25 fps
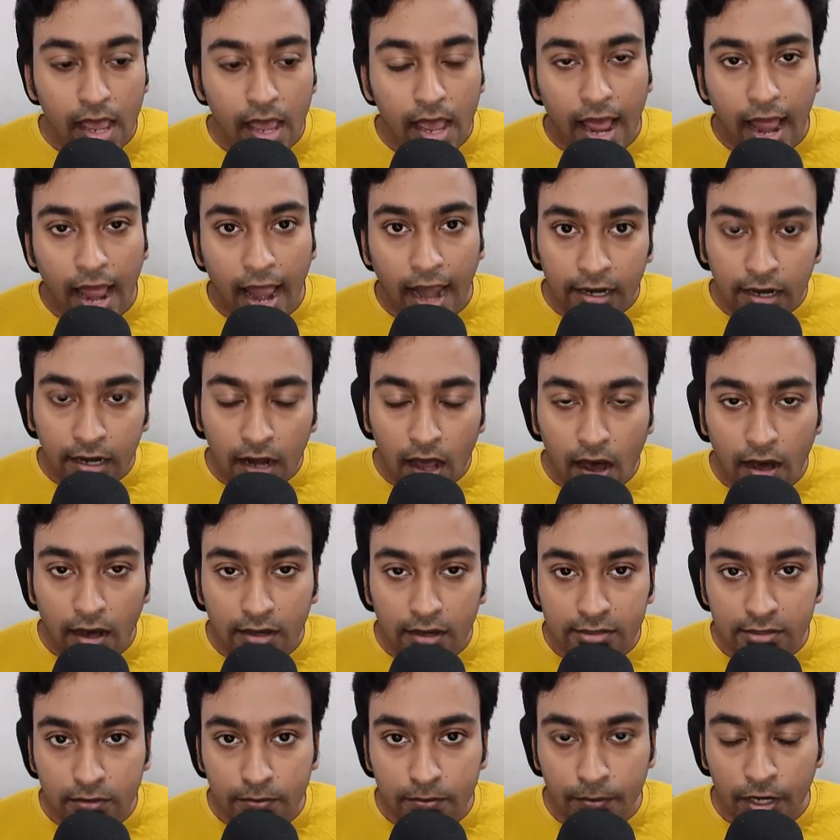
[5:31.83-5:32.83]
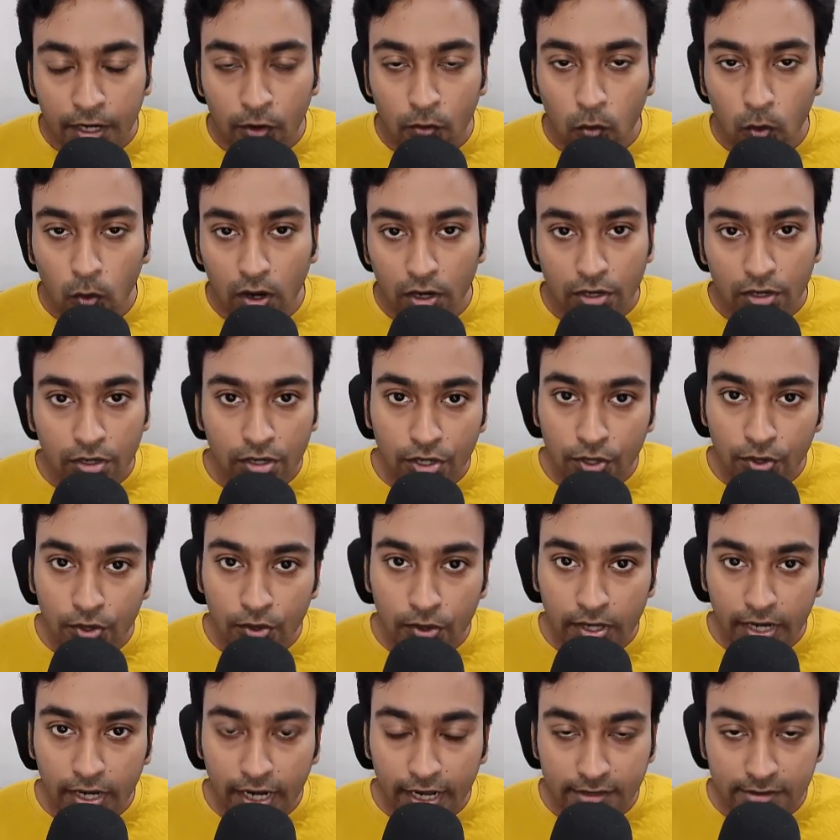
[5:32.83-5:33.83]
and ask me what to do
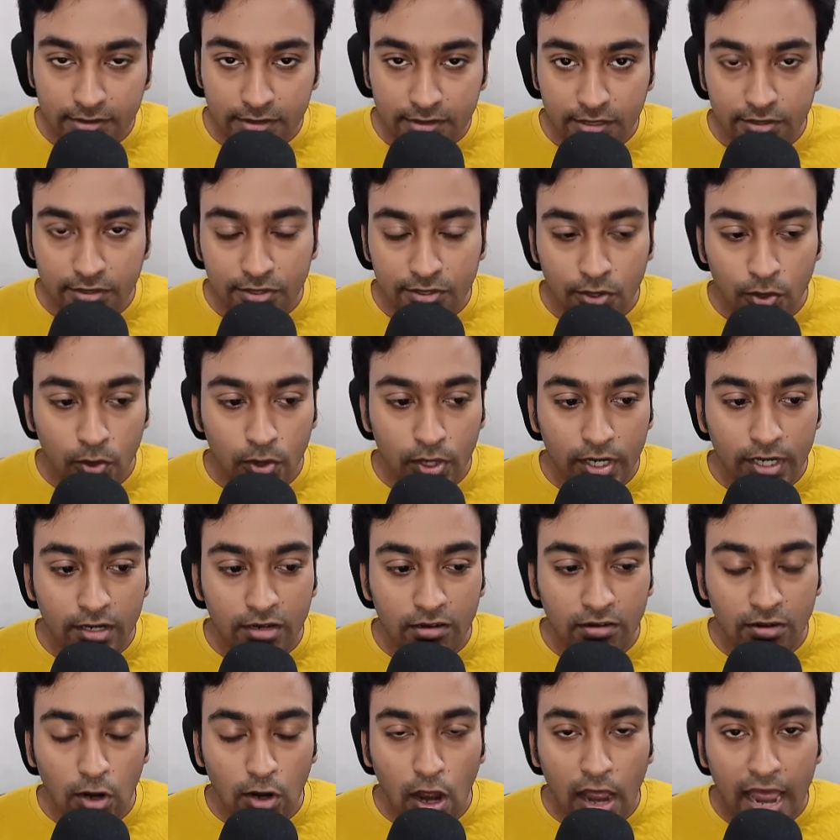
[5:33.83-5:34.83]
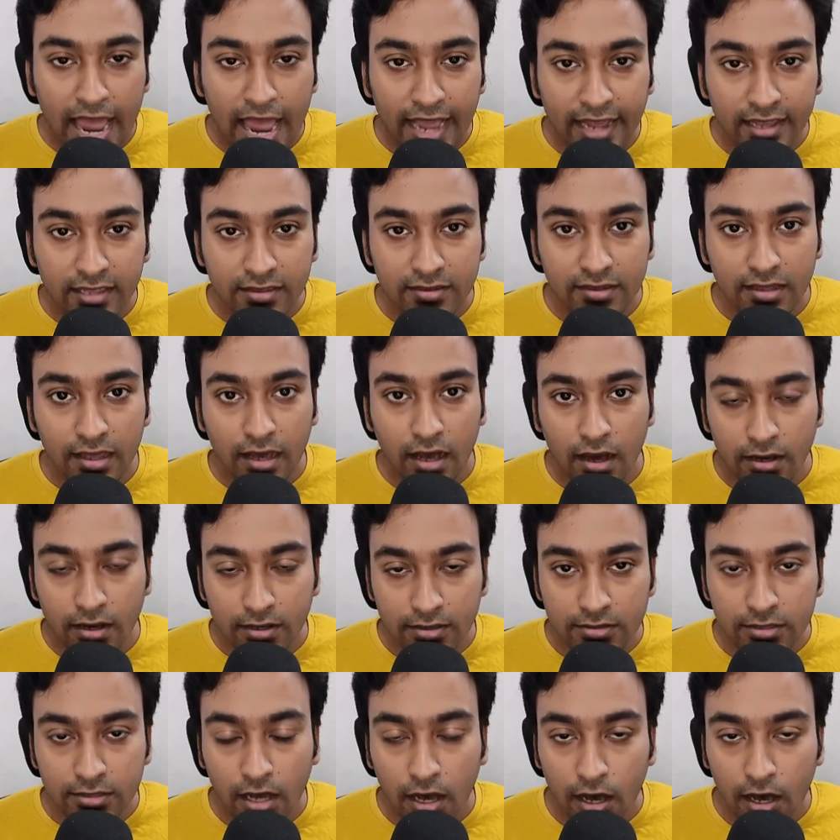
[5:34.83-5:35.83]
next so it acts asks
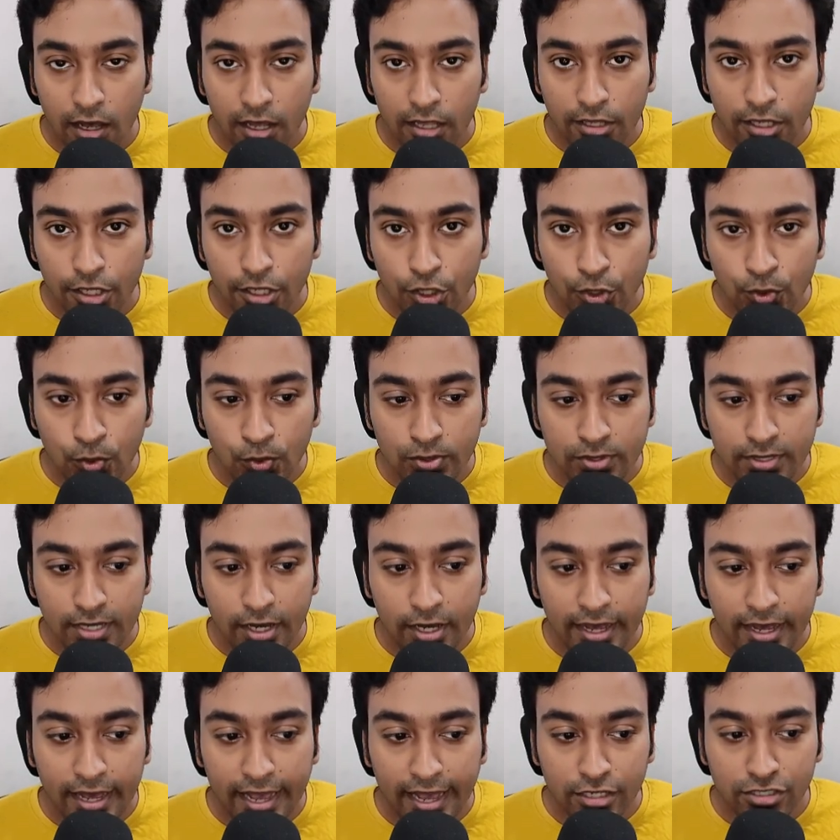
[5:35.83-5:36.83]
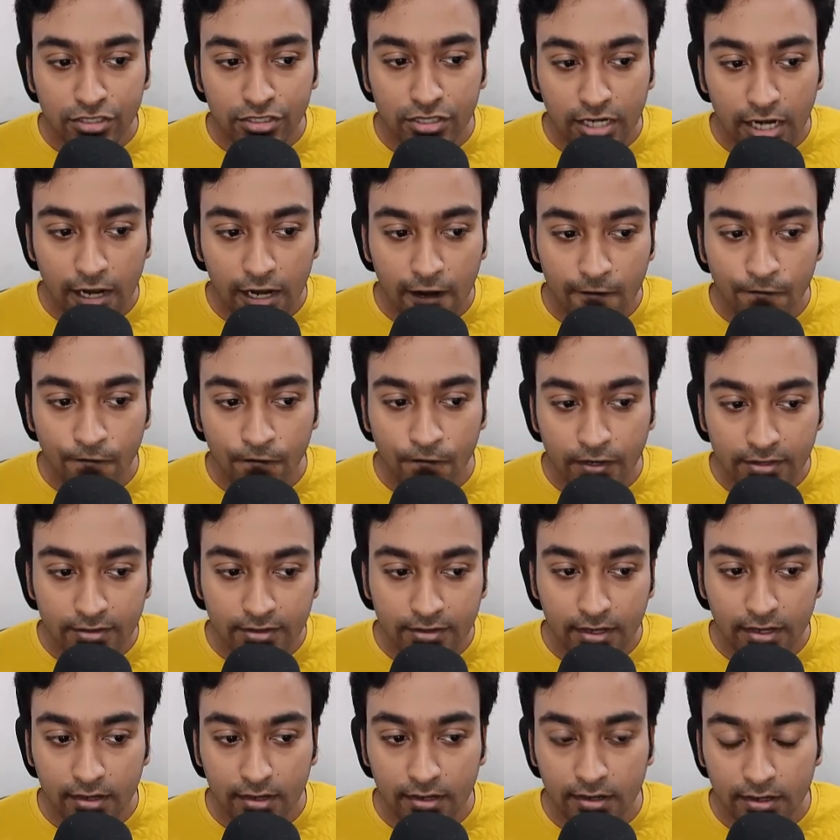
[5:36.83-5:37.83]
uh, the user action every
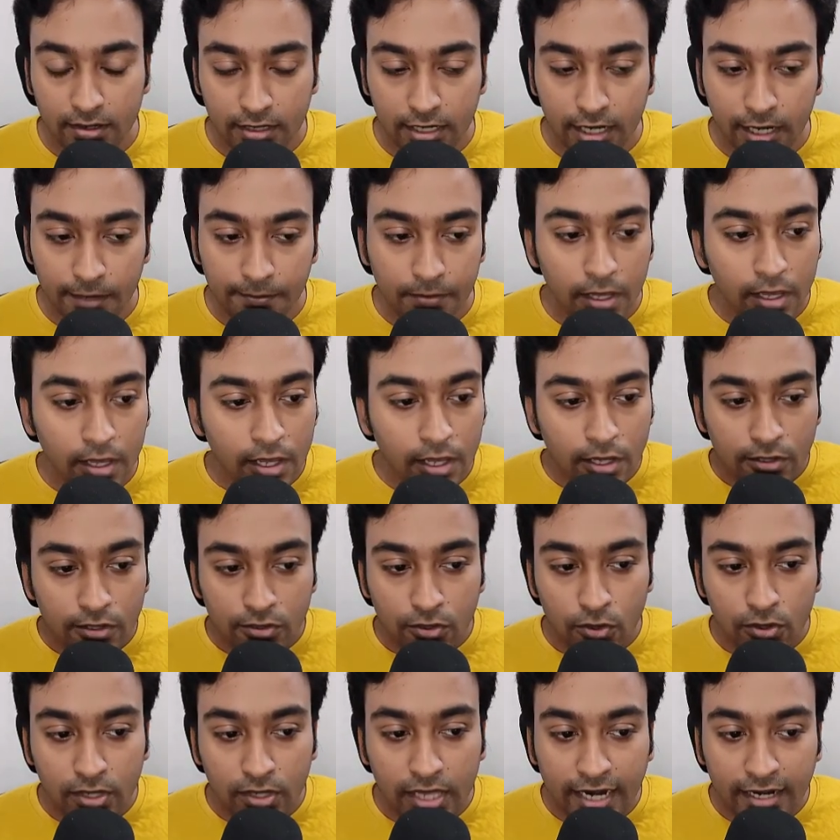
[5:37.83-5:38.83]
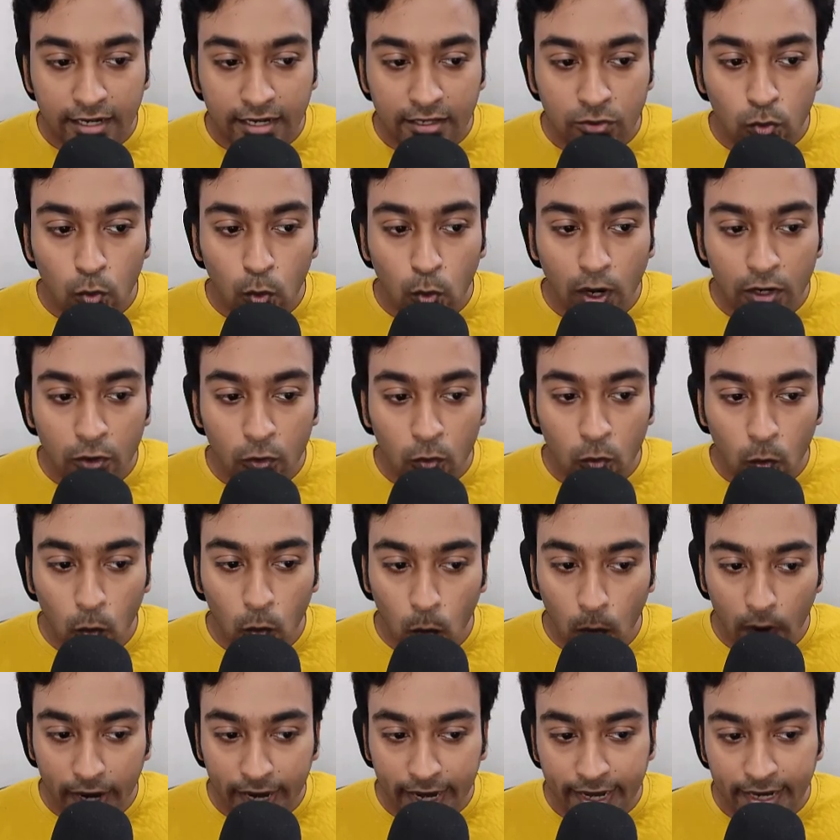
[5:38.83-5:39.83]
single time so that is what
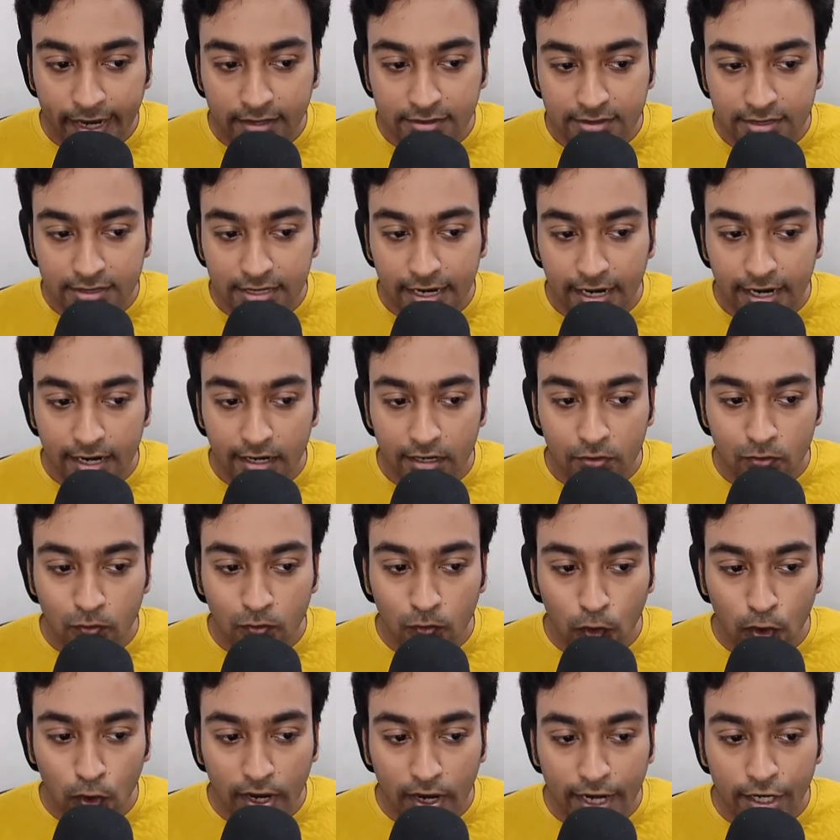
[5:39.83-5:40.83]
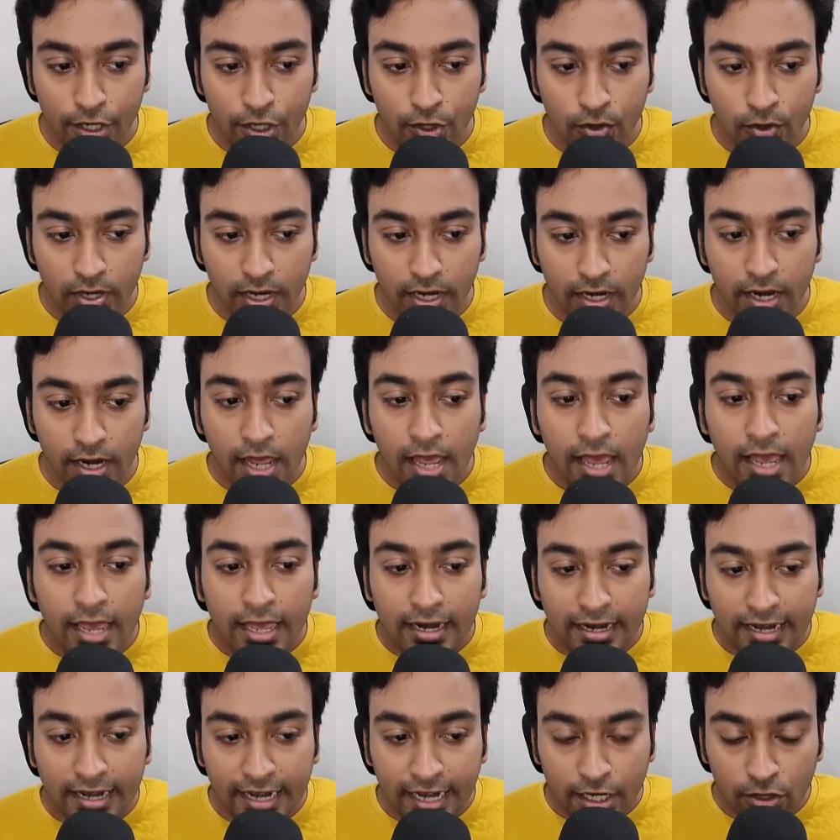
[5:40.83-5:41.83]
why stands for and you can
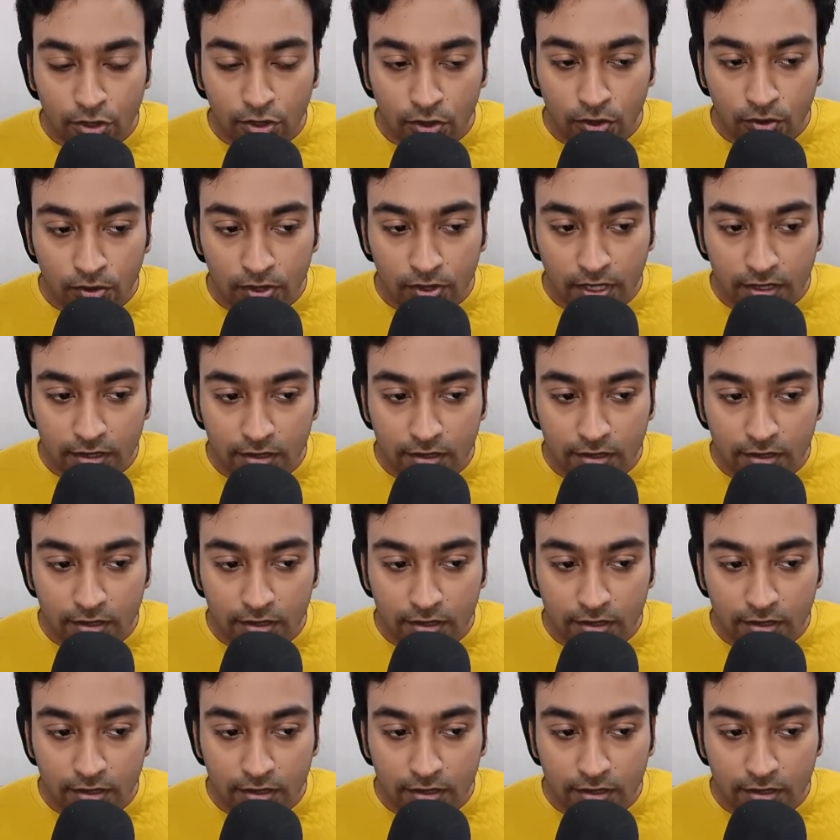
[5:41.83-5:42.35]
read through the